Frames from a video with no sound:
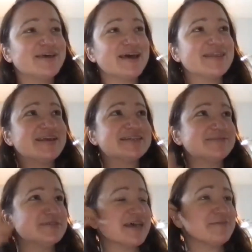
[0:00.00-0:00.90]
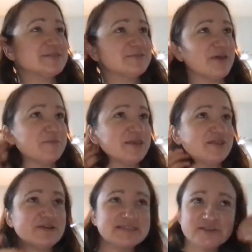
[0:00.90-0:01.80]
I think sometimes maybe
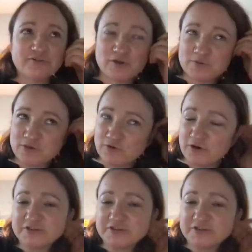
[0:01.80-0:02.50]
the rest of the group thought,